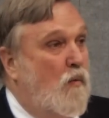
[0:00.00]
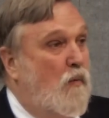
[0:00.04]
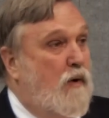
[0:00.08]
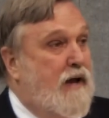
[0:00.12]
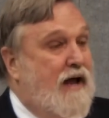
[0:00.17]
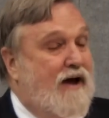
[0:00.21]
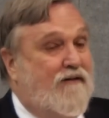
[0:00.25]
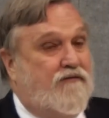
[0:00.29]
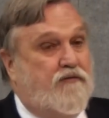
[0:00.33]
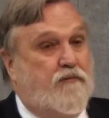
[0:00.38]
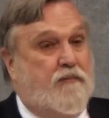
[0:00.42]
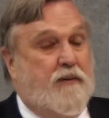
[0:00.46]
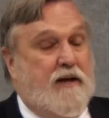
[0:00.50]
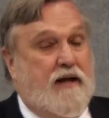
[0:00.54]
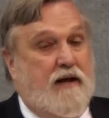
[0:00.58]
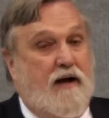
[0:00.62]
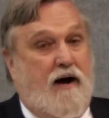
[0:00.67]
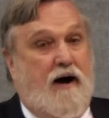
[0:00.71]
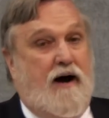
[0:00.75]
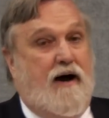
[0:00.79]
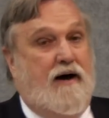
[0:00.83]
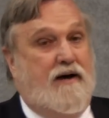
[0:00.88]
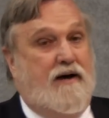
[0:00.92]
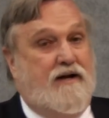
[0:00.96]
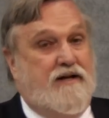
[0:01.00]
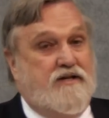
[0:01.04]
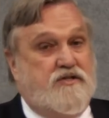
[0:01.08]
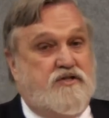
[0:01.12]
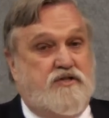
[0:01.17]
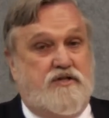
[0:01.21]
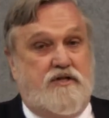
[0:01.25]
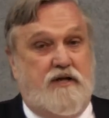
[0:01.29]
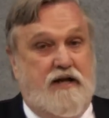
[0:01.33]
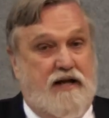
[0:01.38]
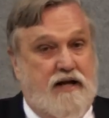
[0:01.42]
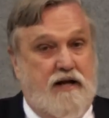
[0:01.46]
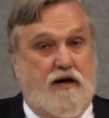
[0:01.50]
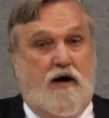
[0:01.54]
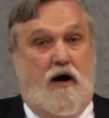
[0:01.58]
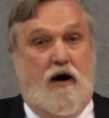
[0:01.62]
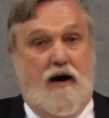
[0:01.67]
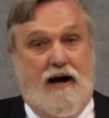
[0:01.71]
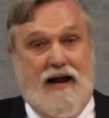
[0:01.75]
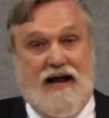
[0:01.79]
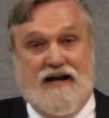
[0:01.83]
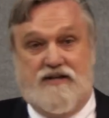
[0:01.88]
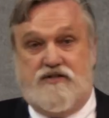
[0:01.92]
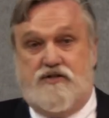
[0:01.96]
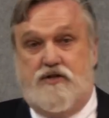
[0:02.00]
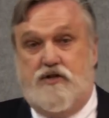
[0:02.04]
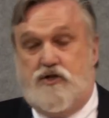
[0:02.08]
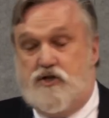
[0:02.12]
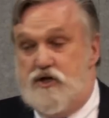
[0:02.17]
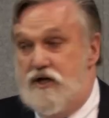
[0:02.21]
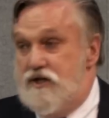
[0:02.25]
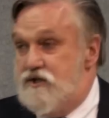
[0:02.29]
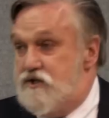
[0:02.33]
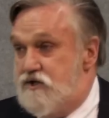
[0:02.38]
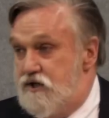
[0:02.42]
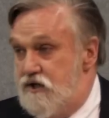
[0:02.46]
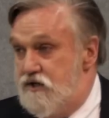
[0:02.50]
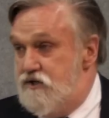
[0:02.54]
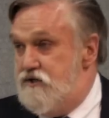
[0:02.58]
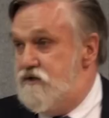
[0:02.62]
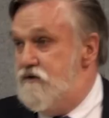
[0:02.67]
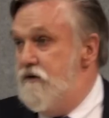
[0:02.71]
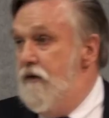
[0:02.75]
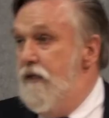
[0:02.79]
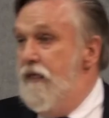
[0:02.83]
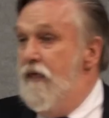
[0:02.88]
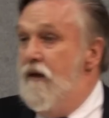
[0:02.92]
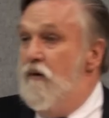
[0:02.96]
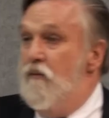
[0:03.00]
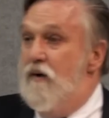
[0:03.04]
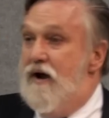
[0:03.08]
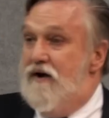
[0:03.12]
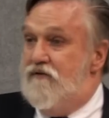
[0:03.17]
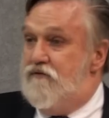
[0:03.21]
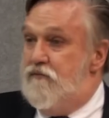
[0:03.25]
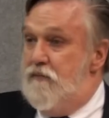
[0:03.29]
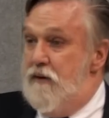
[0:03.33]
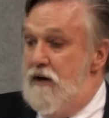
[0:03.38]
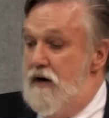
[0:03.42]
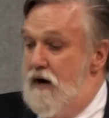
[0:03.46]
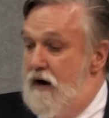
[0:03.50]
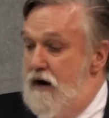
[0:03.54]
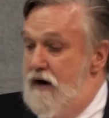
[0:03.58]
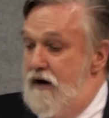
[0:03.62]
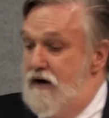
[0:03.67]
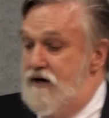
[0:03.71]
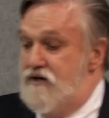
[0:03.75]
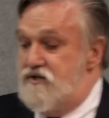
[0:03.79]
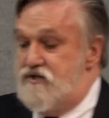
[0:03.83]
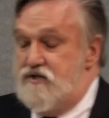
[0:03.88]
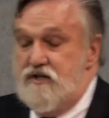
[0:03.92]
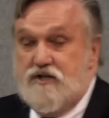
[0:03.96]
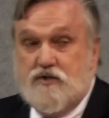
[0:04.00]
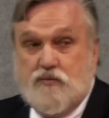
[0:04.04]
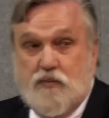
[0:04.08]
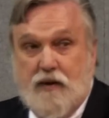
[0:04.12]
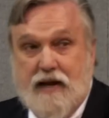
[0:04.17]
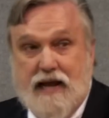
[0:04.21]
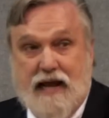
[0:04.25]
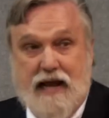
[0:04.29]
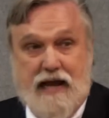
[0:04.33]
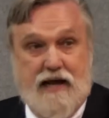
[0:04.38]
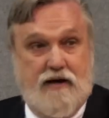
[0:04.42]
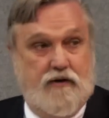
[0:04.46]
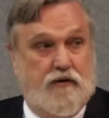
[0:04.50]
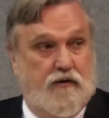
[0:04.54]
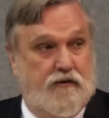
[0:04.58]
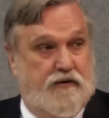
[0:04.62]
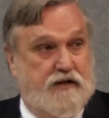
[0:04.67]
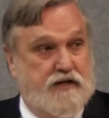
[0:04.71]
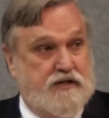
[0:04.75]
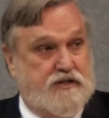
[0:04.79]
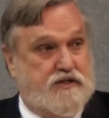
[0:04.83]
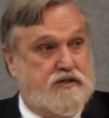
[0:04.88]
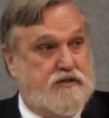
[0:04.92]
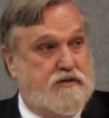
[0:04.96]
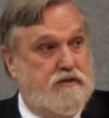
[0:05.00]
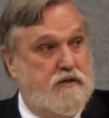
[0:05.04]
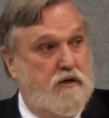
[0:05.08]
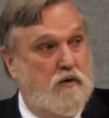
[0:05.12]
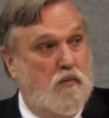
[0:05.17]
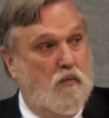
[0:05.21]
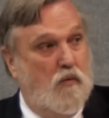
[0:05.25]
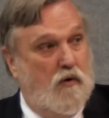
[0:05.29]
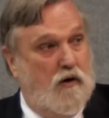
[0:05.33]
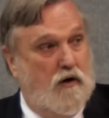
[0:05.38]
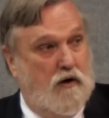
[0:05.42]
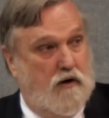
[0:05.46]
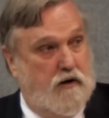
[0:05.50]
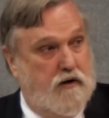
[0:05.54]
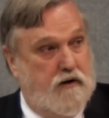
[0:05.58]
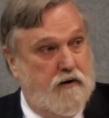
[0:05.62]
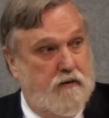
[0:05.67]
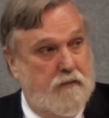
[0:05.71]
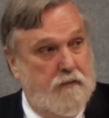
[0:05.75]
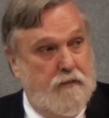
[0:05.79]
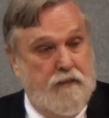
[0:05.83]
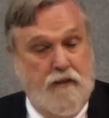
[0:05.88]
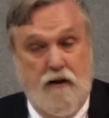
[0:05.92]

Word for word: We have to be honest in our exegesis. We have to be honest as we handle this word.